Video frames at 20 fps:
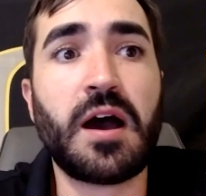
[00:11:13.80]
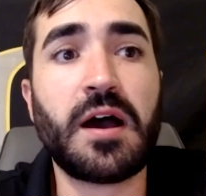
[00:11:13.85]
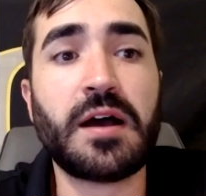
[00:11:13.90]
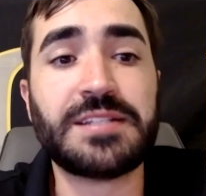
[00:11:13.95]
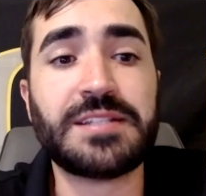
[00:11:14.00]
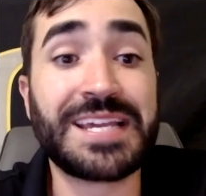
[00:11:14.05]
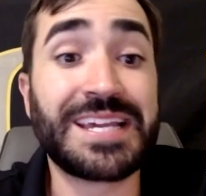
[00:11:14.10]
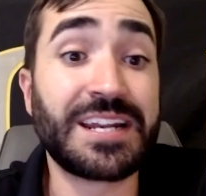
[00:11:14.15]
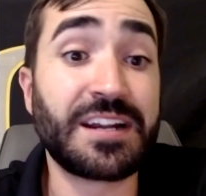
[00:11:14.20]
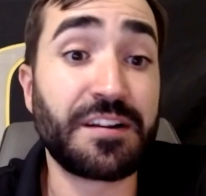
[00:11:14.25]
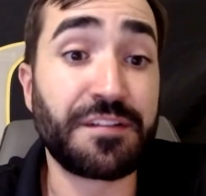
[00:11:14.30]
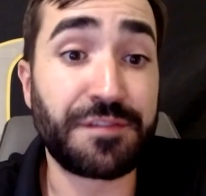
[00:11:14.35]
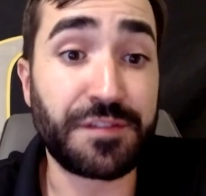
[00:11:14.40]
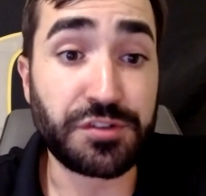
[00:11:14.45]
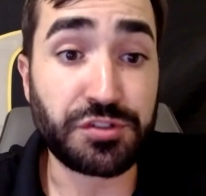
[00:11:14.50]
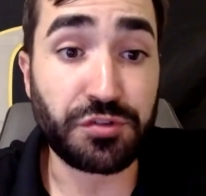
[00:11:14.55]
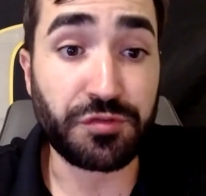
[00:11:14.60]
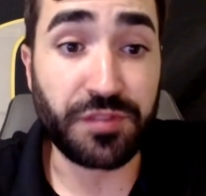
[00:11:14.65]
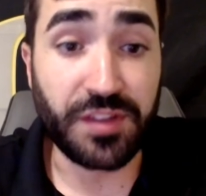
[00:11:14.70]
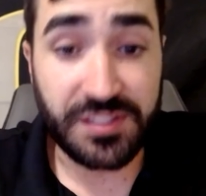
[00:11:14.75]
taking an
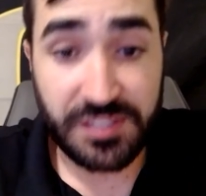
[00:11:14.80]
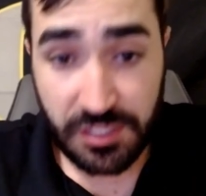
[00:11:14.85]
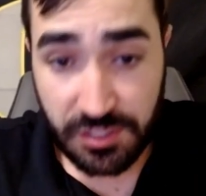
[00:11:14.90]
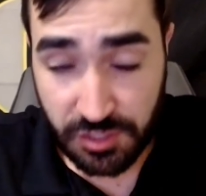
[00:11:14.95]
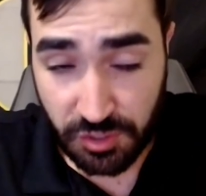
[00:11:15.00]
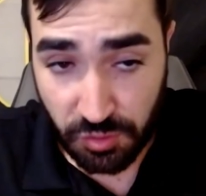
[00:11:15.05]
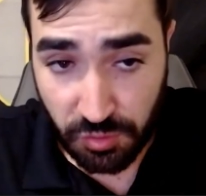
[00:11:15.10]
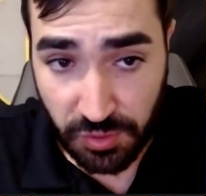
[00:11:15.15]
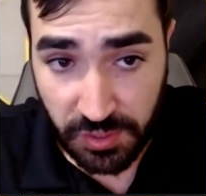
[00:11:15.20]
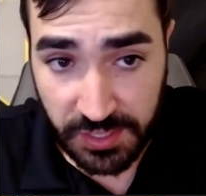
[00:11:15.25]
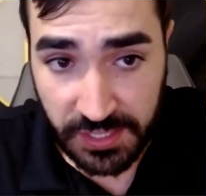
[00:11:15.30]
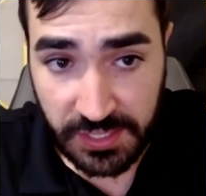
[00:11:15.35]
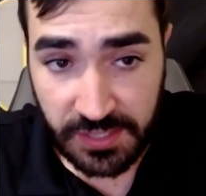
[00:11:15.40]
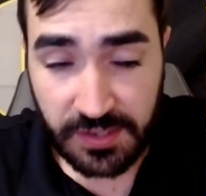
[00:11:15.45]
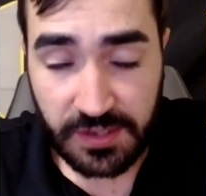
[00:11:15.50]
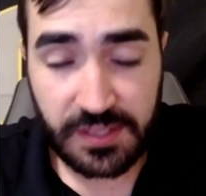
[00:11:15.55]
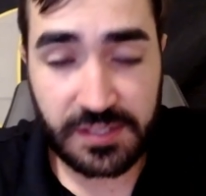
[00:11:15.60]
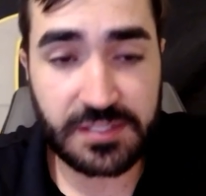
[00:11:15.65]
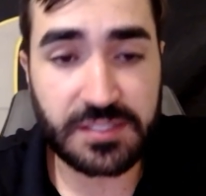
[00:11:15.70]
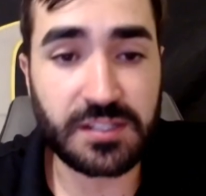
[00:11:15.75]
official visit to
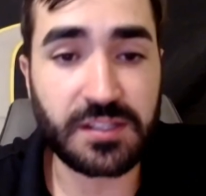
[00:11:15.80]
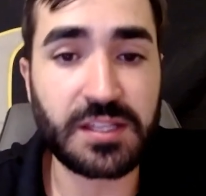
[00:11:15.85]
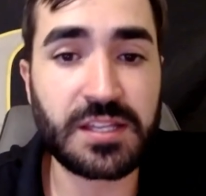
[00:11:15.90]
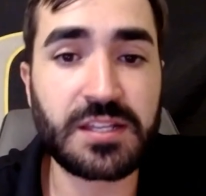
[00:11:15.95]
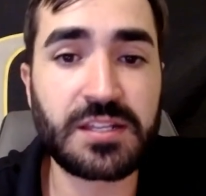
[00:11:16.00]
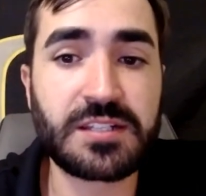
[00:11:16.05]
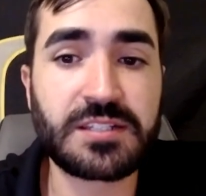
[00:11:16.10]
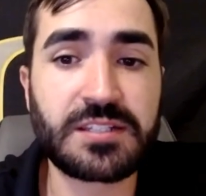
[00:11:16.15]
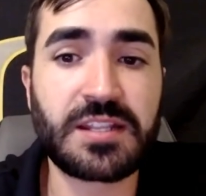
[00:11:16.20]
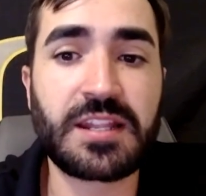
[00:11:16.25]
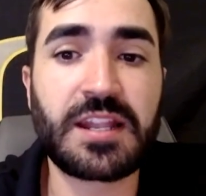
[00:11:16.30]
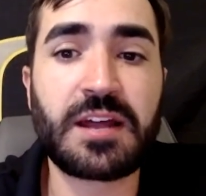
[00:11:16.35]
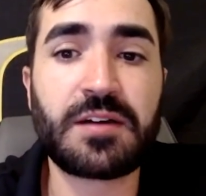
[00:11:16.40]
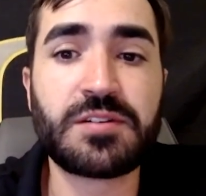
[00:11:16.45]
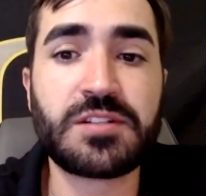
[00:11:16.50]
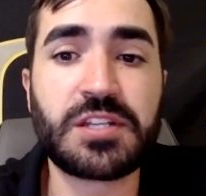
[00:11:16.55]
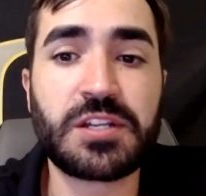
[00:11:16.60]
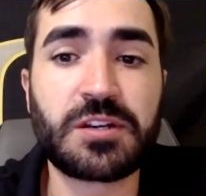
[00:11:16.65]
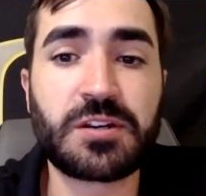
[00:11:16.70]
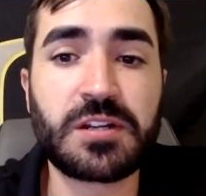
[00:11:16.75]
Oregon is the latest that I
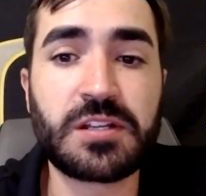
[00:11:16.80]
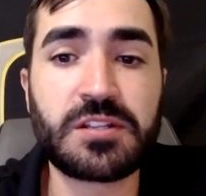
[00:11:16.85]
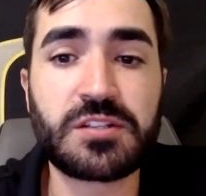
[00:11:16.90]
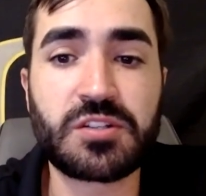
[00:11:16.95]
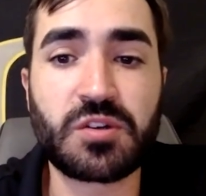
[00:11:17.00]
was hearing.